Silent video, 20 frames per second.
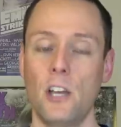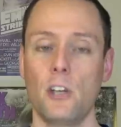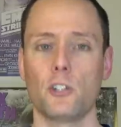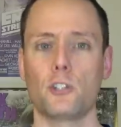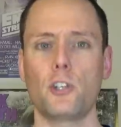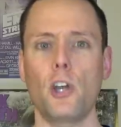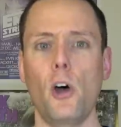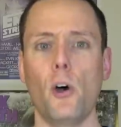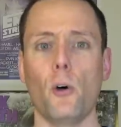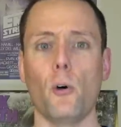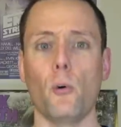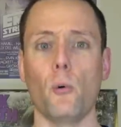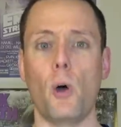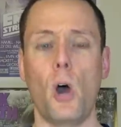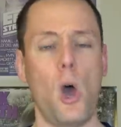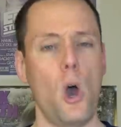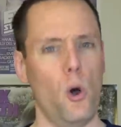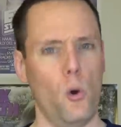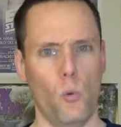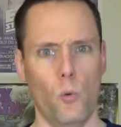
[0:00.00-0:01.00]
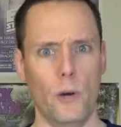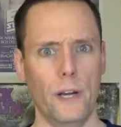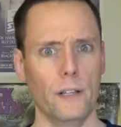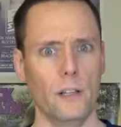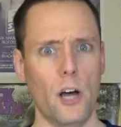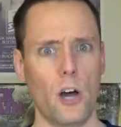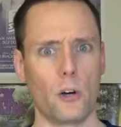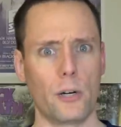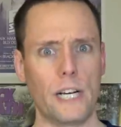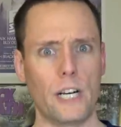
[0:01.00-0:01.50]
So,
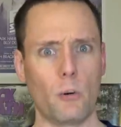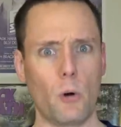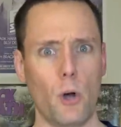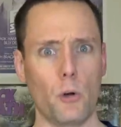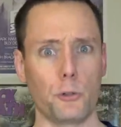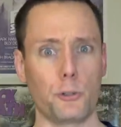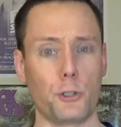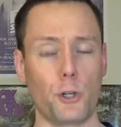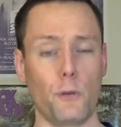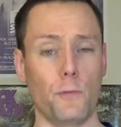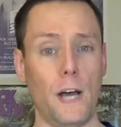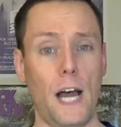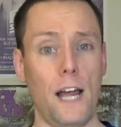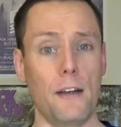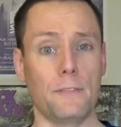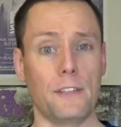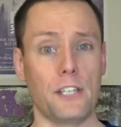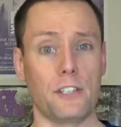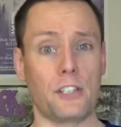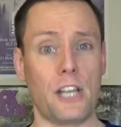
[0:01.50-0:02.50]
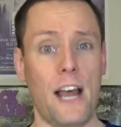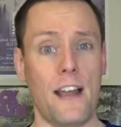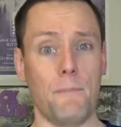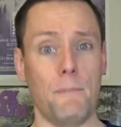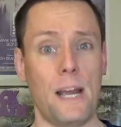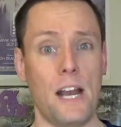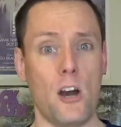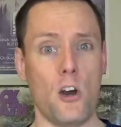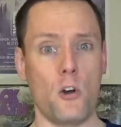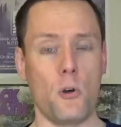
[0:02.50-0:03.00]
will our hero survive this
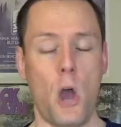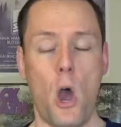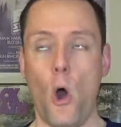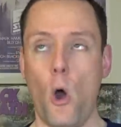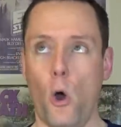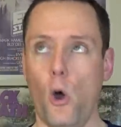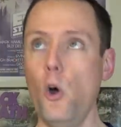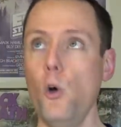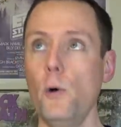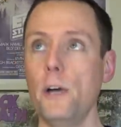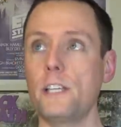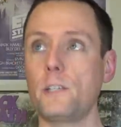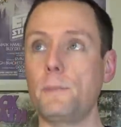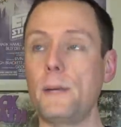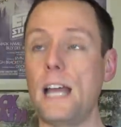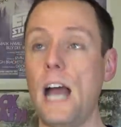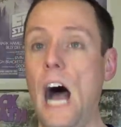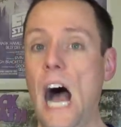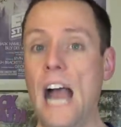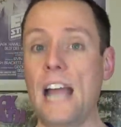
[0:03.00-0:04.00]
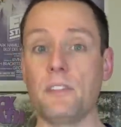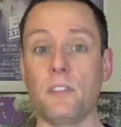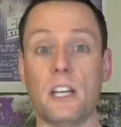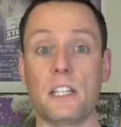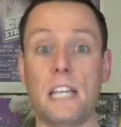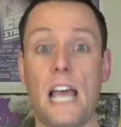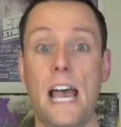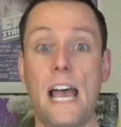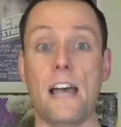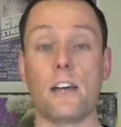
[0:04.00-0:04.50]
nightmare? Who is behind the
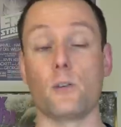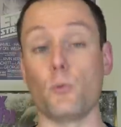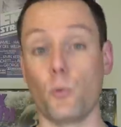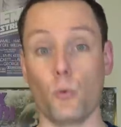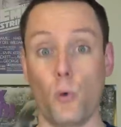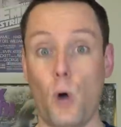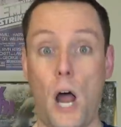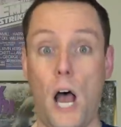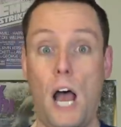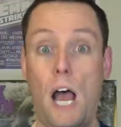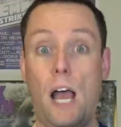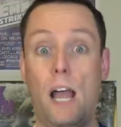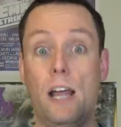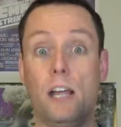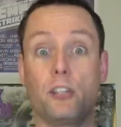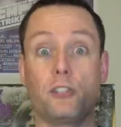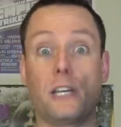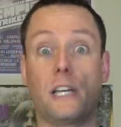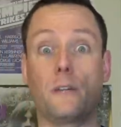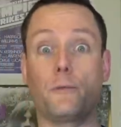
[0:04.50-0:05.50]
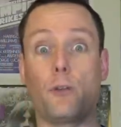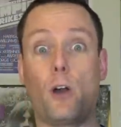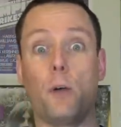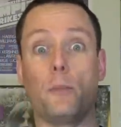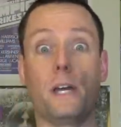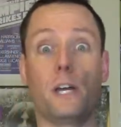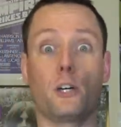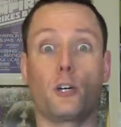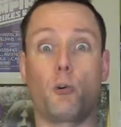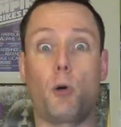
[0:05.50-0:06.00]
dead rising
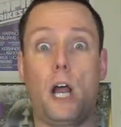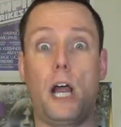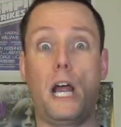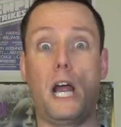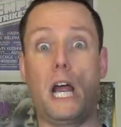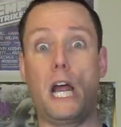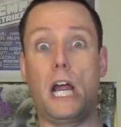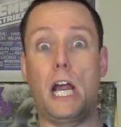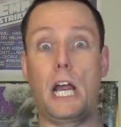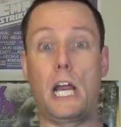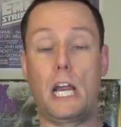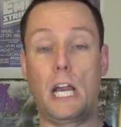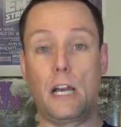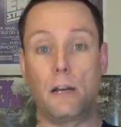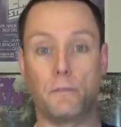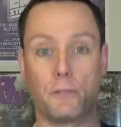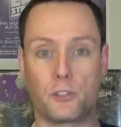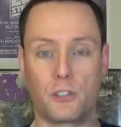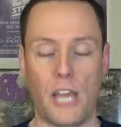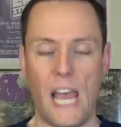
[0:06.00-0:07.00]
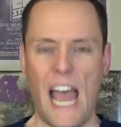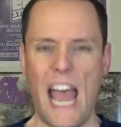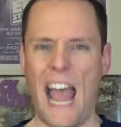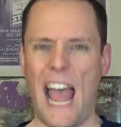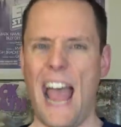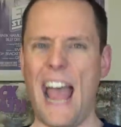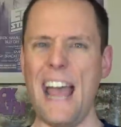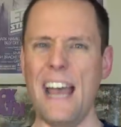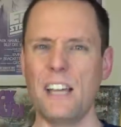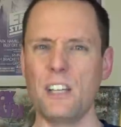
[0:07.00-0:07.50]
from their graves?
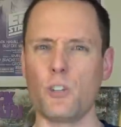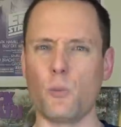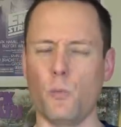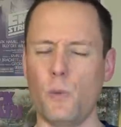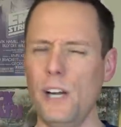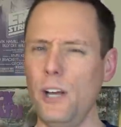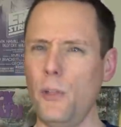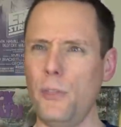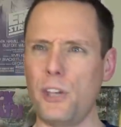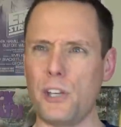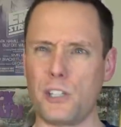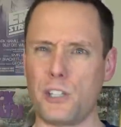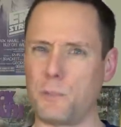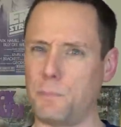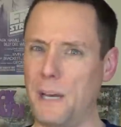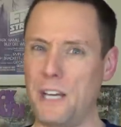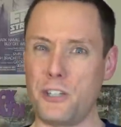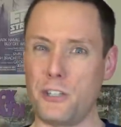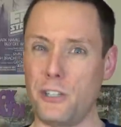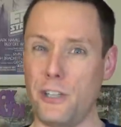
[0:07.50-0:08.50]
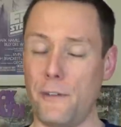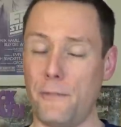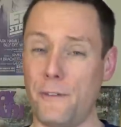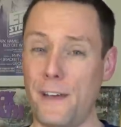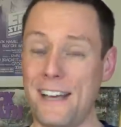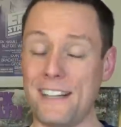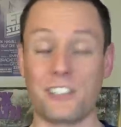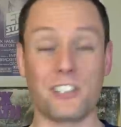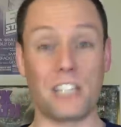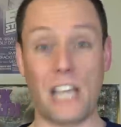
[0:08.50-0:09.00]
And will the special
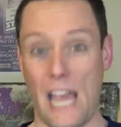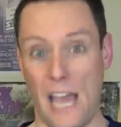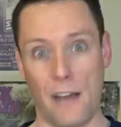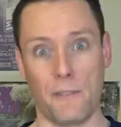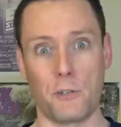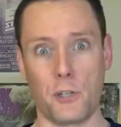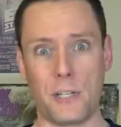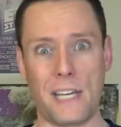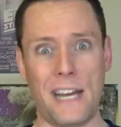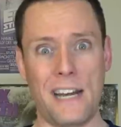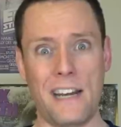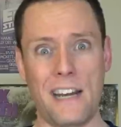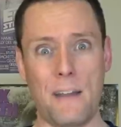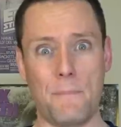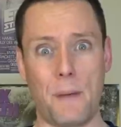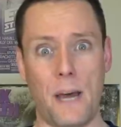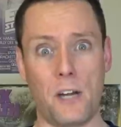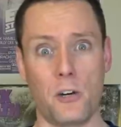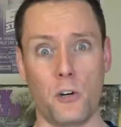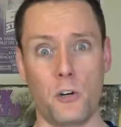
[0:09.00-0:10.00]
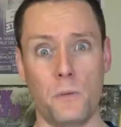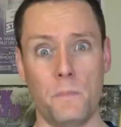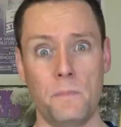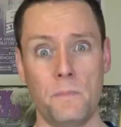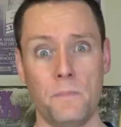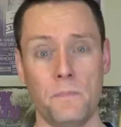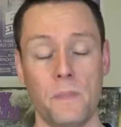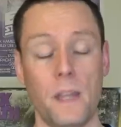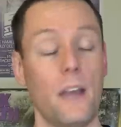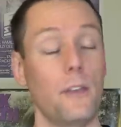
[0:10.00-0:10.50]
effects ever get any better?
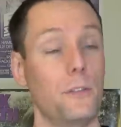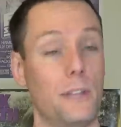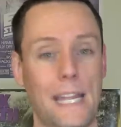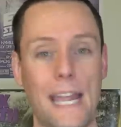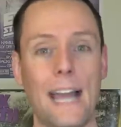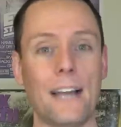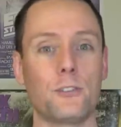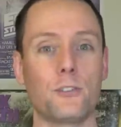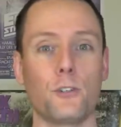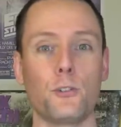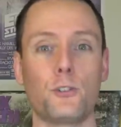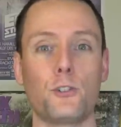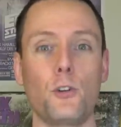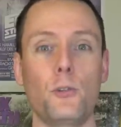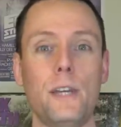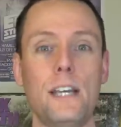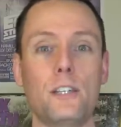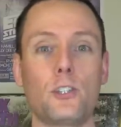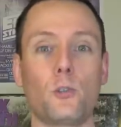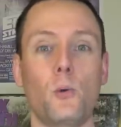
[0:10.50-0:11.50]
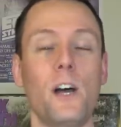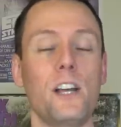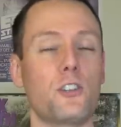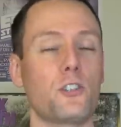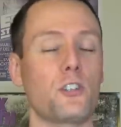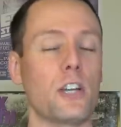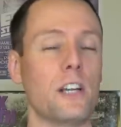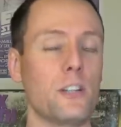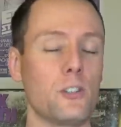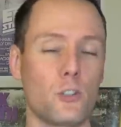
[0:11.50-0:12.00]
The answers to these
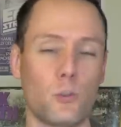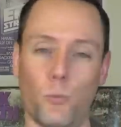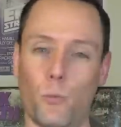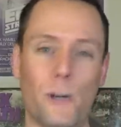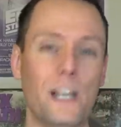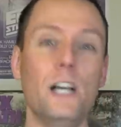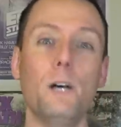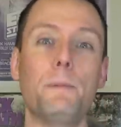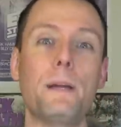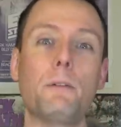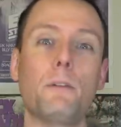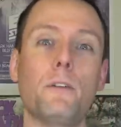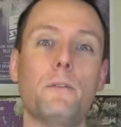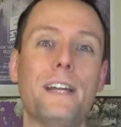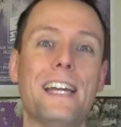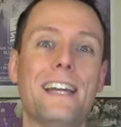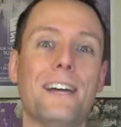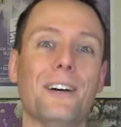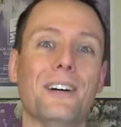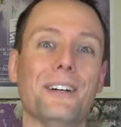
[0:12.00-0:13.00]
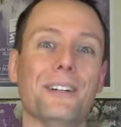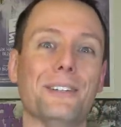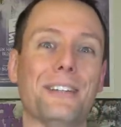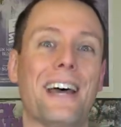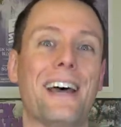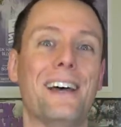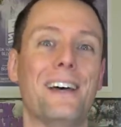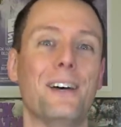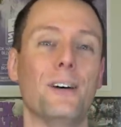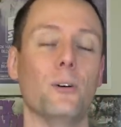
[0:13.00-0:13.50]
questions will be revealed
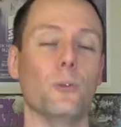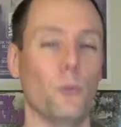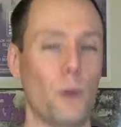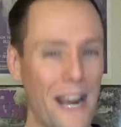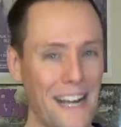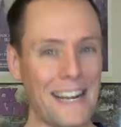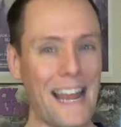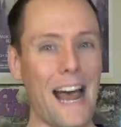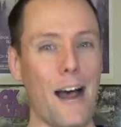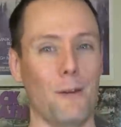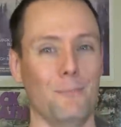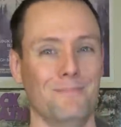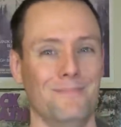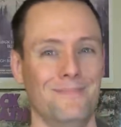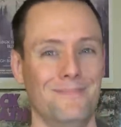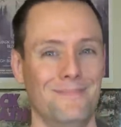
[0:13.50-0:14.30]
right now.